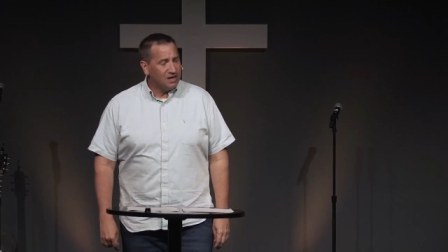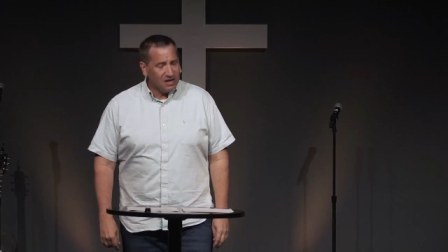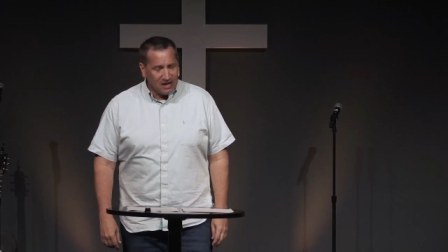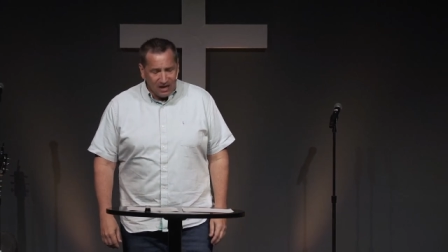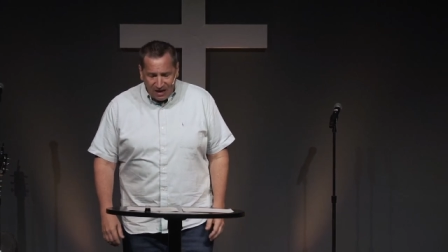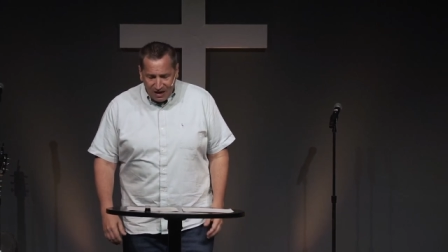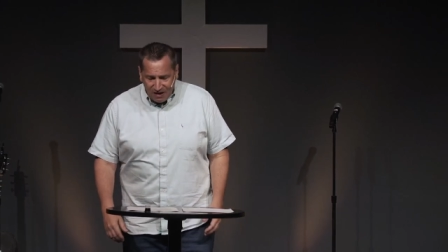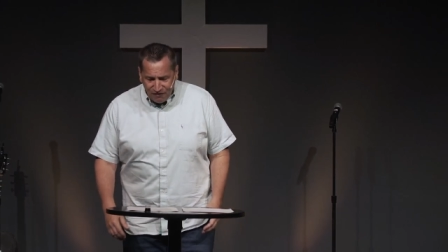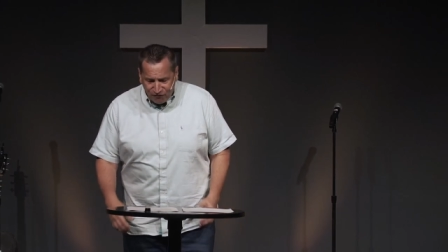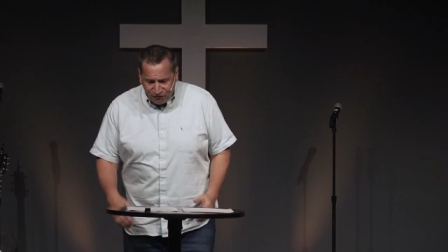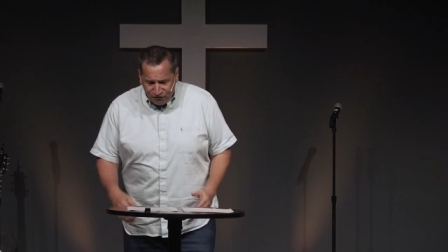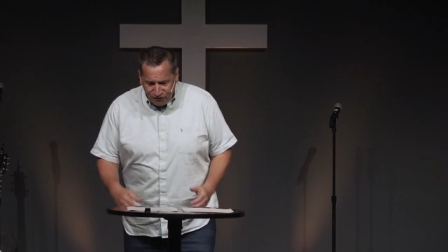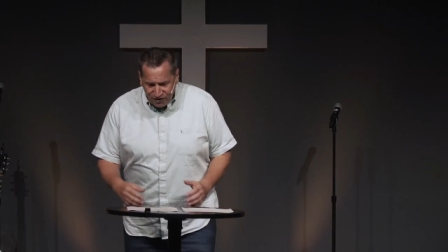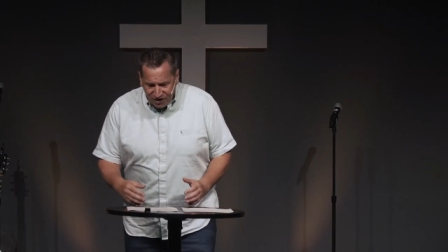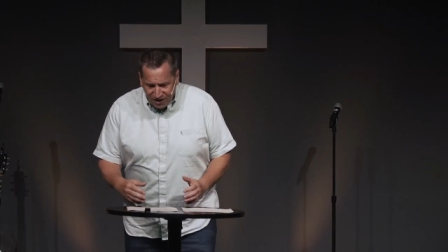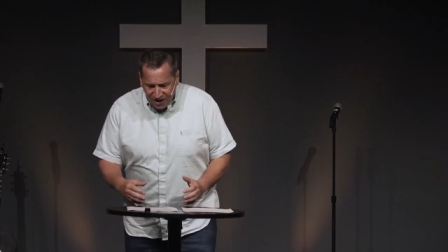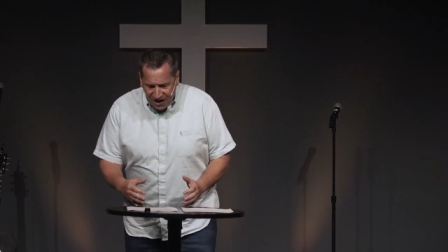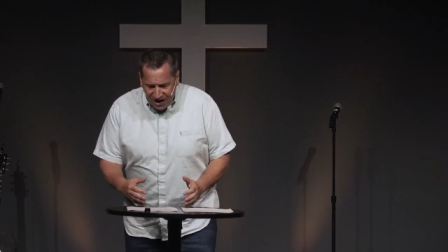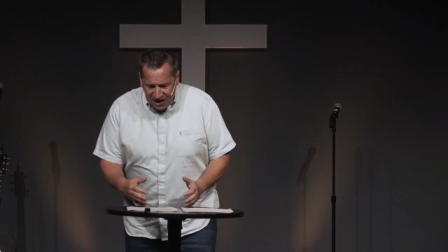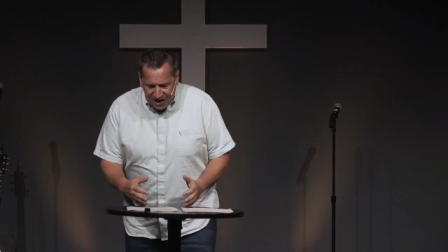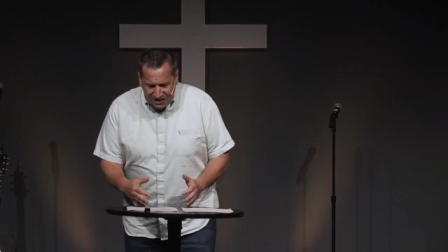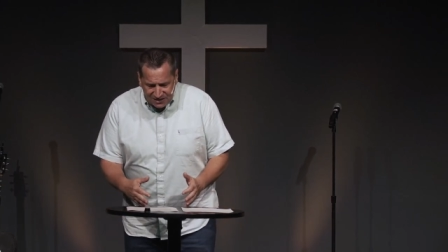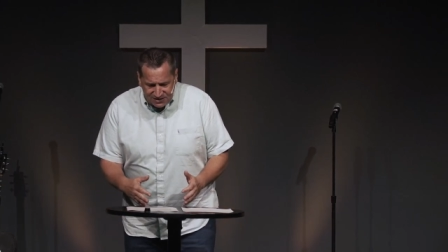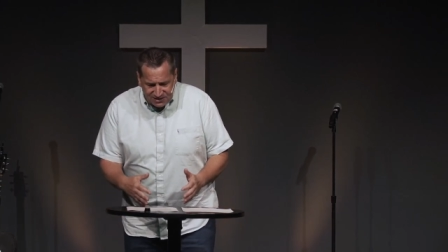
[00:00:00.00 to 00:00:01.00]
If
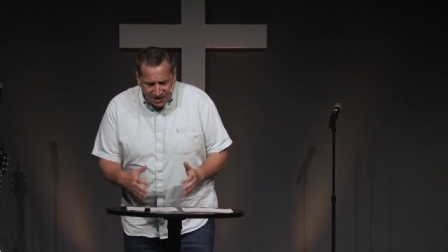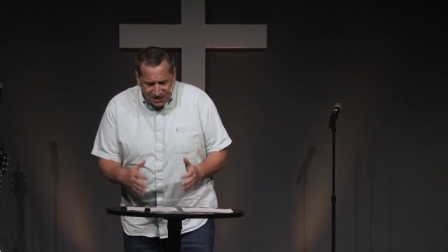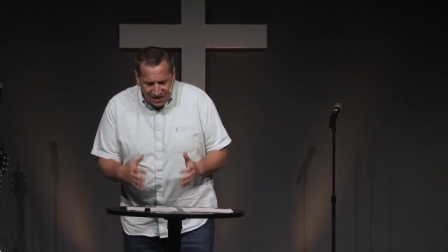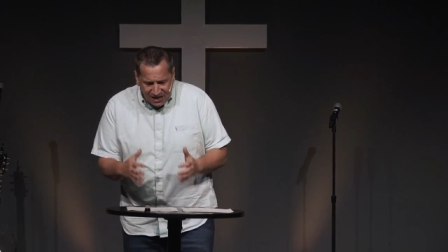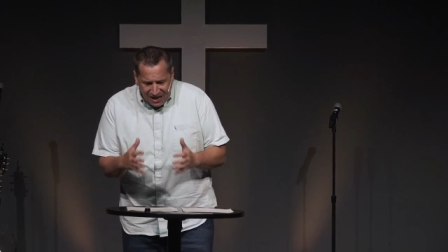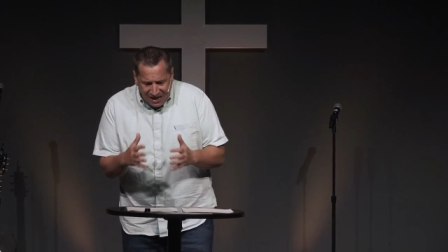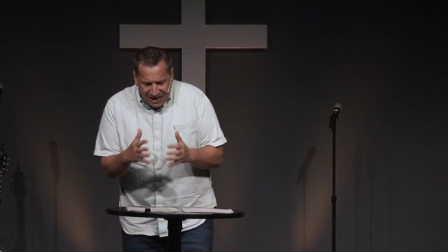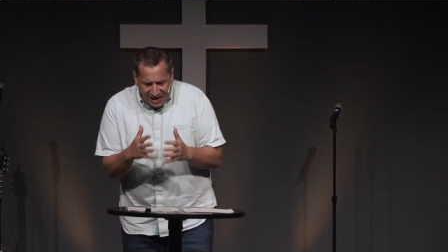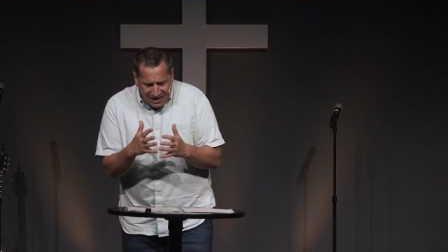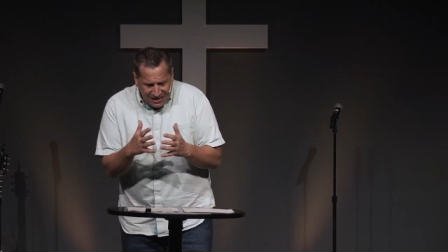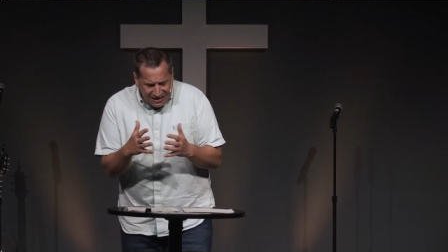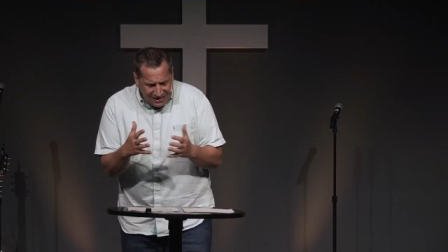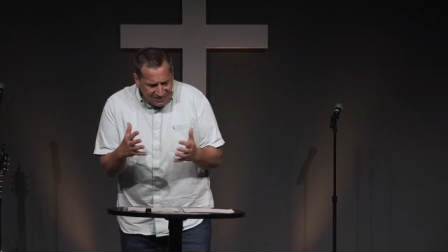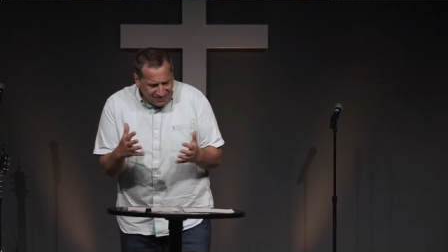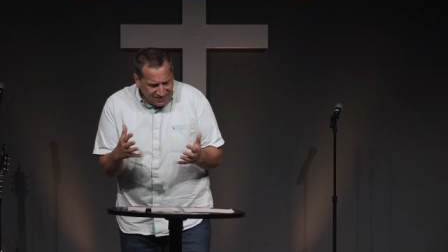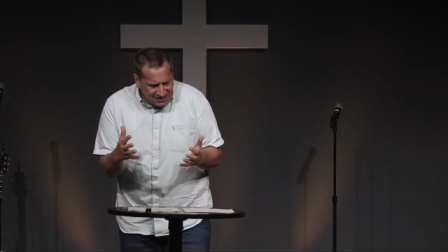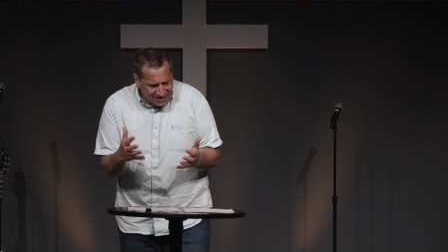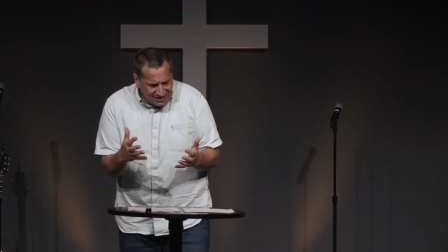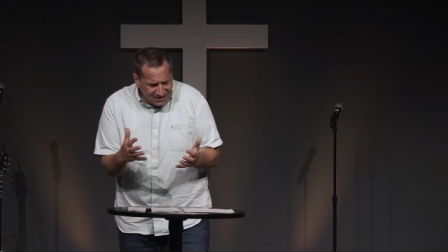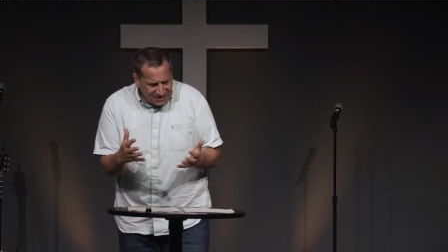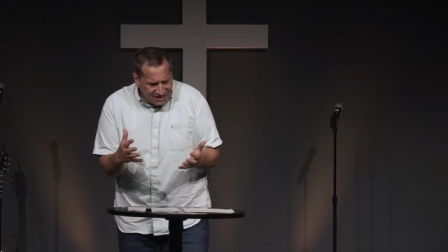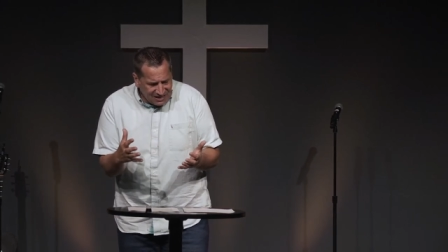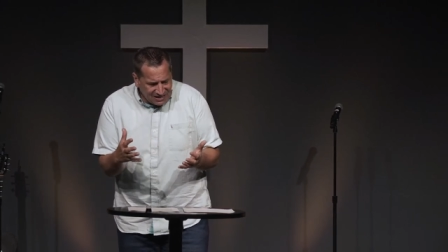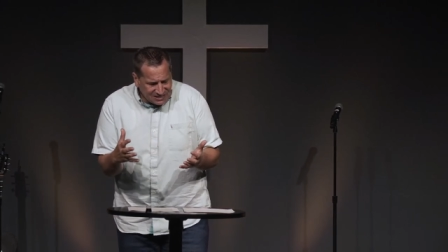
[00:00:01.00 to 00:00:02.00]
not,
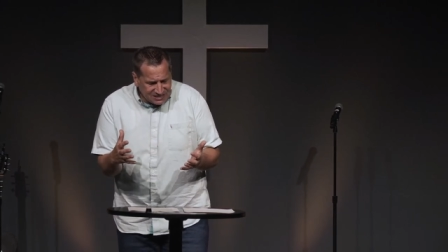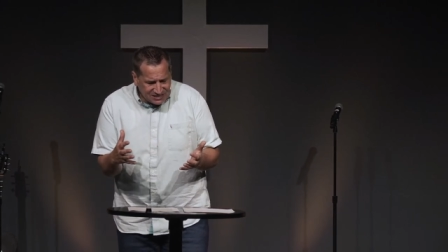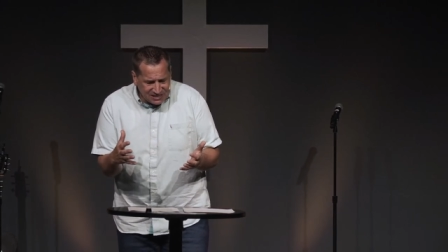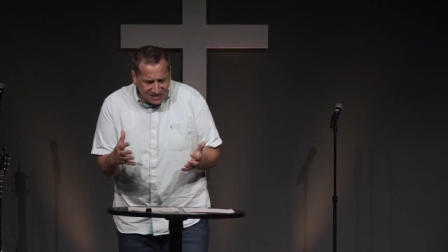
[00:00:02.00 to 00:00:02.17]
anything less